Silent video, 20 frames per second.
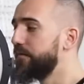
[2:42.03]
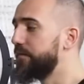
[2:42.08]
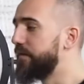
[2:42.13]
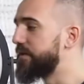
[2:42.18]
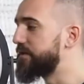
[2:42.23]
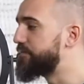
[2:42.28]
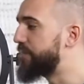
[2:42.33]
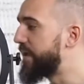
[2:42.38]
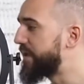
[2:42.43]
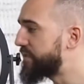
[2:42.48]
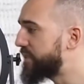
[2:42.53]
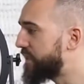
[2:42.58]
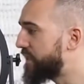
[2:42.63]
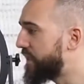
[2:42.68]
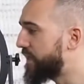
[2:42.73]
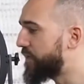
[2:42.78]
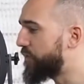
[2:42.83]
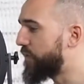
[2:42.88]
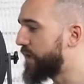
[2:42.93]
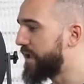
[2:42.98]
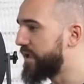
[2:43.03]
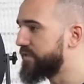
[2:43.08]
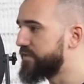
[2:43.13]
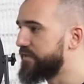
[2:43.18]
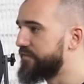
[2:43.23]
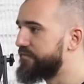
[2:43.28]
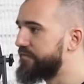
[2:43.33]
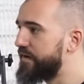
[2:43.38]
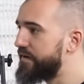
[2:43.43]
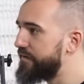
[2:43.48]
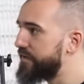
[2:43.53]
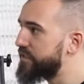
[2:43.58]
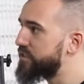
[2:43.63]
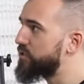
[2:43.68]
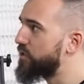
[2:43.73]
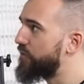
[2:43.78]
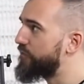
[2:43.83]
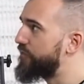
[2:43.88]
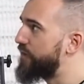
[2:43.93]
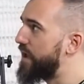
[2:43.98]
This basically creates a very
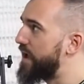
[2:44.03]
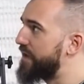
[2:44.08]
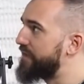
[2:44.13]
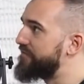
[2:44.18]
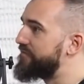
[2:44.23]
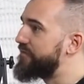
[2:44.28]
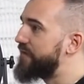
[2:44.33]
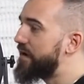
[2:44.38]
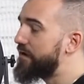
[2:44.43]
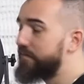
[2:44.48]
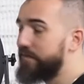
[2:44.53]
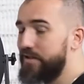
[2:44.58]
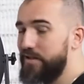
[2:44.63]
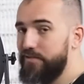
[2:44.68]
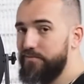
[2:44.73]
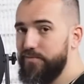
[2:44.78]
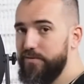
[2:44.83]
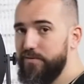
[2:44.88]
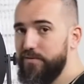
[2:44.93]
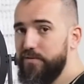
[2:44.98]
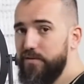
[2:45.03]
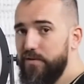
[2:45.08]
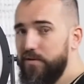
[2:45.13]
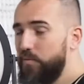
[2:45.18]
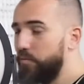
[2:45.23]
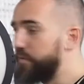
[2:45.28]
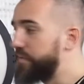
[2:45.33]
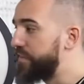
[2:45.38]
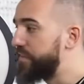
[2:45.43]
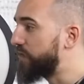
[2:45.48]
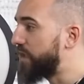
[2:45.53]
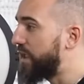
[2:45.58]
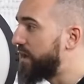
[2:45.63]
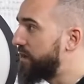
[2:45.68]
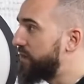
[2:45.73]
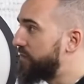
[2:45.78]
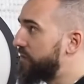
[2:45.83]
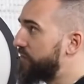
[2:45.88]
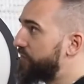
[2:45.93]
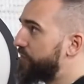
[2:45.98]
soft light, very even, without
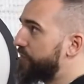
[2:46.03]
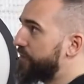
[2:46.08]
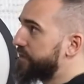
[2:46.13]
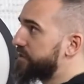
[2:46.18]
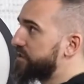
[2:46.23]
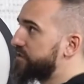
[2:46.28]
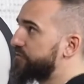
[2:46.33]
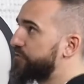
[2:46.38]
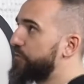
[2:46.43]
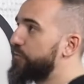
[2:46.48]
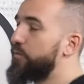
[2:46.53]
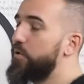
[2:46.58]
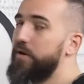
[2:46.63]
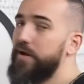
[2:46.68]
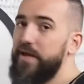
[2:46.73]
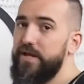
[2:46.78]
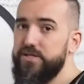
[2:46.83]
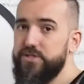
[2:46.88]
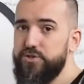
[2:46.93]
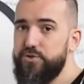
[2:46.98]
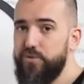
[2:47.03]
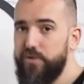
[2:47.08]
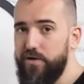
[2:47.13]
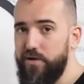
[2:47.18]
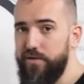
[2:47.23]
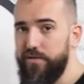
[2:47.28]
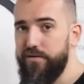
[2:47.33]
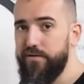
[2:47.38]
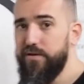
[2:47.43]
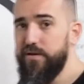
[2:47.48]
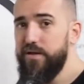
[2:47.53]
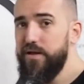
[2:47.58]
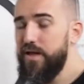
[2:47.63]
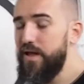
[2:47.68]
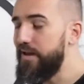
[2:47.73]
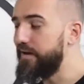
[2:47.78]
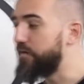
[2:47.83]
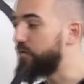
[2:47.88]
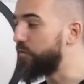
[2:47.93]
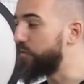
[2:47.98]
any differences from one edge to another,
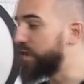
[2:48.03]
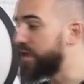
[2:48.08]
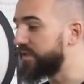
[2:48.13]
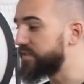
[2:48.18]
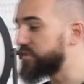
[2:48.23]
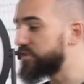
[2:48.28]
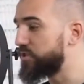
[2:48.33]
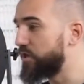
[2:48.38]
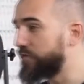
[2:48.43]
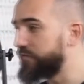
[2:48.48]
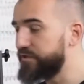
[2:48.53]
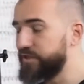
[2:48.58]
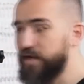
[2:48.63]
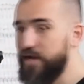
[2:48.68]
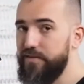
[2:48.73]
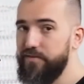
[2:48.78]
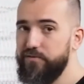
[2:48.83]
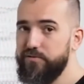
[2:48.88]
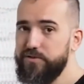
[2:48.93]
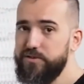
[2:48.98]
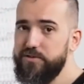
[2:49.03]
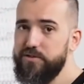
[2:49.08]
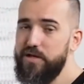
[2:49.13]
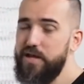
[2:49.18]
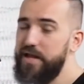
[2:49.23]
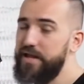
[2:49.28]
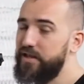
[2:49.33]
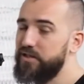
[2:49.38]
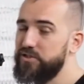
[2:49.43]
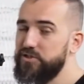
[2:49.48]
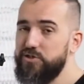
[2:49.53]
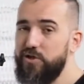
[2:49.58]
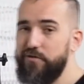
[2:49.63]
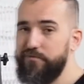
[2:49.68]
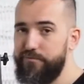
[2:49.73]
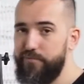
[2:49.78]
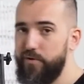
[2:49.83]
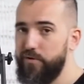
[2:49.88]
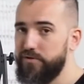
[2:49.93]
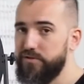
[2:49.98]
and creates soft shadows like a
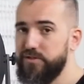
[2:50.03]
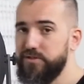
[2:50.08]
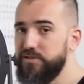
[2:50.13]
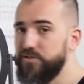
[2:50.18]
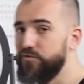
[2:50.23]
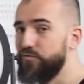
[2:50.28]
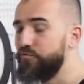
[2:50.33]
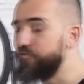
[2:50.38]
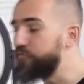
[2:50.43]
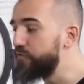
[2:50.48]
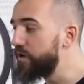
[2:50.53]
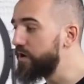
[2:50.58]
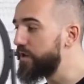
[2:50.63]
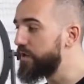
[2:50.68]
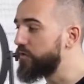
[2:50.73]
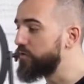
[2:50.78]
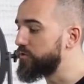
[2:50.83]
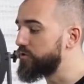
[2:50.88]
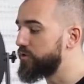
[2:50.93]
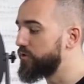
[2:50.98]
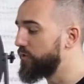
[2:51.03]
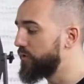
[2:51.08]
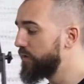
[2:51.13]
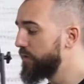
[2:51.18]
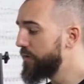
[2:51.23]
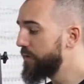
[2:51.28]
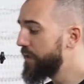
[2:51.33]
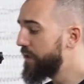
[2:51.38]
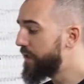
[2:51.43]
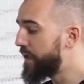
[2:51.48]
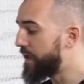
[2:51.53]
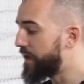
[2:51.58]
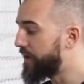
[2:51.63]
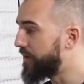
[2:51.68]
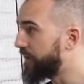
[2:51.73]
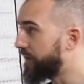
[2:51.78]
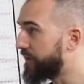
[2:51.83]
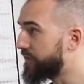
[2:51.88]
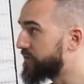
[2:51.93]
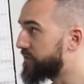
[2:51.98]
softbox. It's a really good tool,
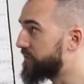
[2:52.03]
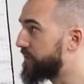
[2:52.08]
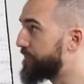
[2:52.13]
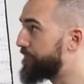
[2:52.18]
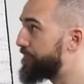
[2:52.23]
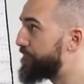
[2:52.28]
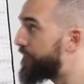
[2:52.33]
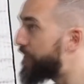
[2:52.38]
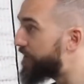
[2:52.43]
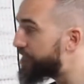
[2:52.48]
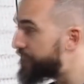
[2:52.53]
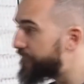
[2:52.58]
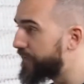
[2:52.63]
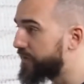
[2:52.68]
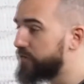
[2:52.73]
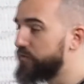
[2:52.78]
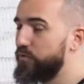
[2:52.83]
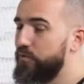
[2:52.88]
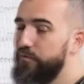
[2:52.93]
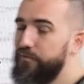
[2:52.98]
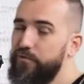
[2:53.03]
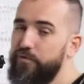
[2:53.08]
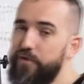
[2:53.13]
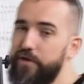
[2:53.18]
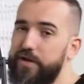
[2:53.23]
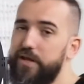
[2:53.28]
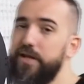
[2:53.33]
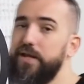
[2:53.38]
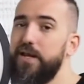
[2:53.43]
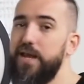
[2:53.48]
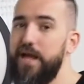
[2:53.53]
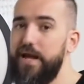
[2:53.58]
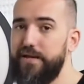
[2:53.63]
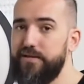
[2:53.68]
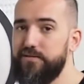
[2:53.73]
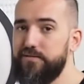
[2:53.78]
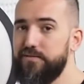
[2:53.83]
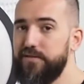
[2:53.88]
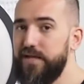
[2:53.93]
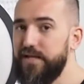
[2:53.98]
and it's the perfect tool for a key
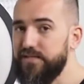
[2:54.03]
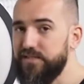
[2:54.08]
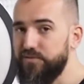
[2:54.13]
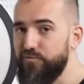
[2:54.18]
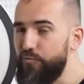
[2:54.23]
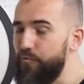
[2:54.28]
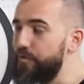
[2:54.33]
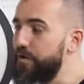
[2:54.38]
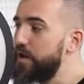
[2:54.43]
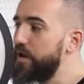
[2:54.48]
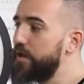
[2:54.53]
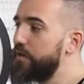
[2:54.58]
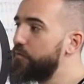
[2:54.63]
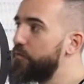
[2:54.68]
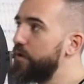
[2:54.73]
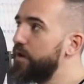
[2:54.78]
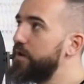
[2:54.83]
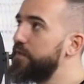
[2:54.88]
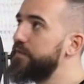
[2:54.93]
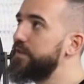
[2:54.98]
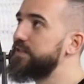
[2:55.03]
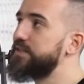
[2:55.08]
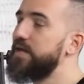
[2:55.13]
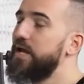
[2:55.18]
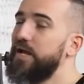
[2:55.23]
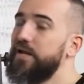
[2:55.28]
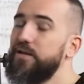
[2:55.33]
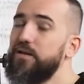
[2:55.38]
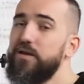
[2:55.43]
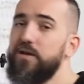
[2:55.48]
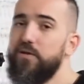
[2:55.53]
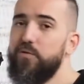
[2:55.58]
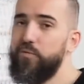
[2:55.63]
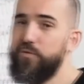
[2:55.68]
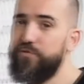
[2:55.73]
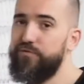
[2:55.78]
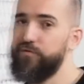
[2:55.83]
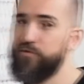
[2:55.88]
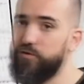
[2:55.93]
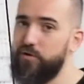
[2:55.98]
light. That's really designed
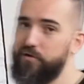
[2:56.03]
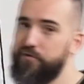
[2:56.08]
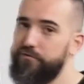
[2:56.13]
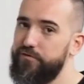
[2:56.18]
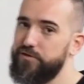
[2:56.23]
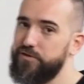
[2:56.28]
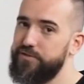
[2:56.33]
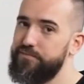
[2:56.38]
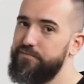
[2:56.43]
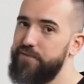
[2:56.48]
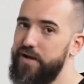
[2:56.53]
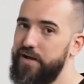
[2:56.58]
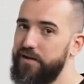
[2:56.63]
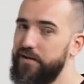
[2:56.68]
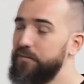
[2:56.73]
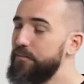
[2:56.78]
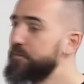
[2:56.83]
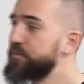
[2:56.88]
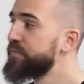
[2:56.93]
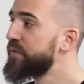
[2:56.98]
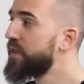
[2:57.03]
with photographers in mind.